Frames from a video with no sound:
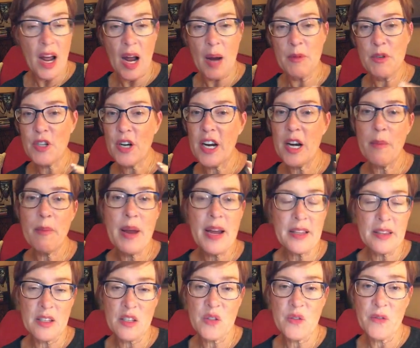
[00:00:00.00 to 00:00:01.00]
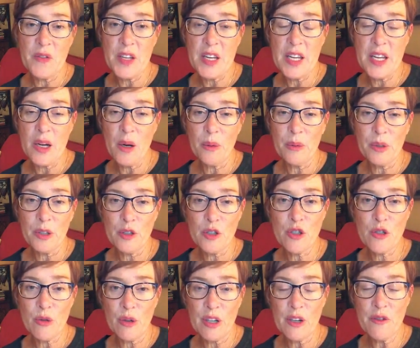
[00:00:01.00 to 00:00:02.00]
I'm trying to make this video real
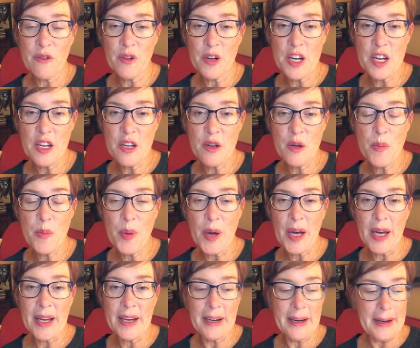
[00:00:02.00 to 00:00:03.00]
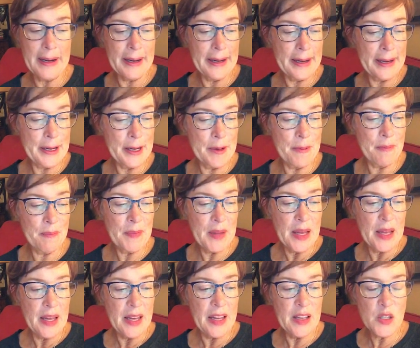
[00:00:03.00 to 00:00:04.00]
short for you, but um,
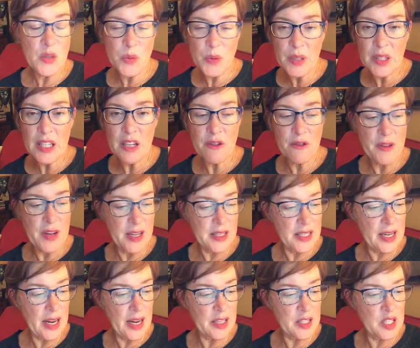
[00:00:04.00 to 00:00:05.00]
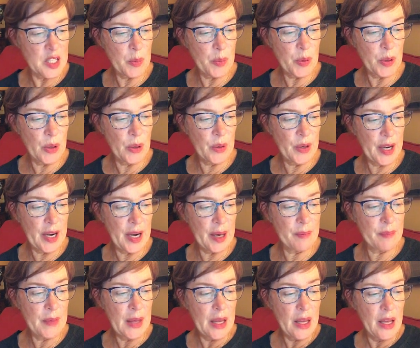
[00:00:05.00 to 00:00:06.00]
it's really a fantastic
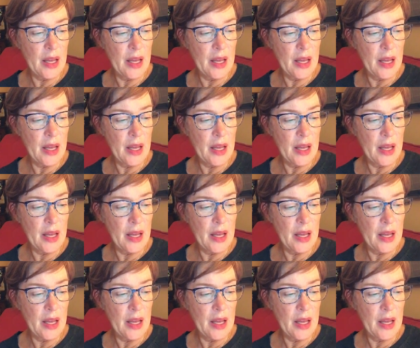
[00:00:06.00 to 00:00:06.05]
program.